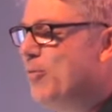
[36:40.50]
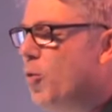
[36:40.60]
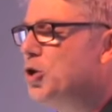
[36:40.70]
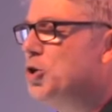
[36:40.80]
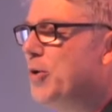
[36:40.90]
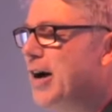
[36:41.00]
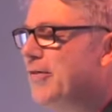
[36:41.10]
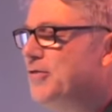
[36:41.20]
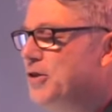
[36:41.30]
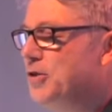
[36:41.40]
What do I
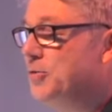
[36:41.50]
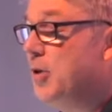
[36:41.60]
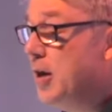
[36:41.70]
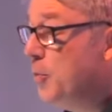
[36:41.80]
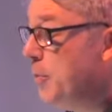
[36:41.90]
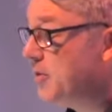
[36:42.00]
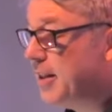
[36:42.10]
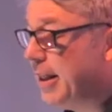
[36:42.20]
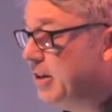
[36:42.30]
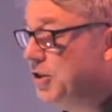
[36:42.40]
have to do? People
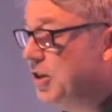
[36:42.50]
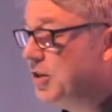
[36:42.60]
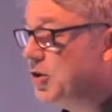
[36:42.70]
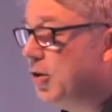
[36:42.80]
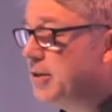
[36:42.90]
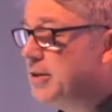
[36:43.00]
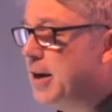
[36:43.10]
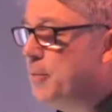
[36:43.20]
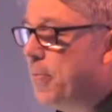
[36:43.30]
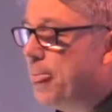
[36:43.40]
say that to Jesus all the
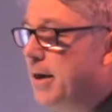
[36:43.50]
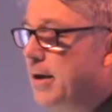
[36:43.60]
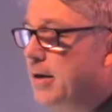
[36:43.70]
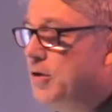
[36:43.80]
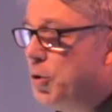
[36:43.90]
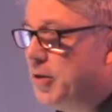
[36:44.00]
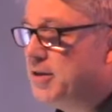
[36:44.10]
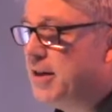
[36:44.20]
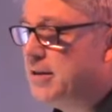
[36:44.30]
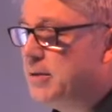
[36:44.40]
time. You know what
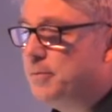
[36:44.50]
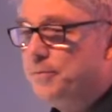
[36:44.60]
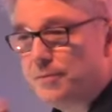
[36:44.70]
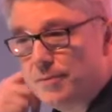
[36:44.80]
he said to them?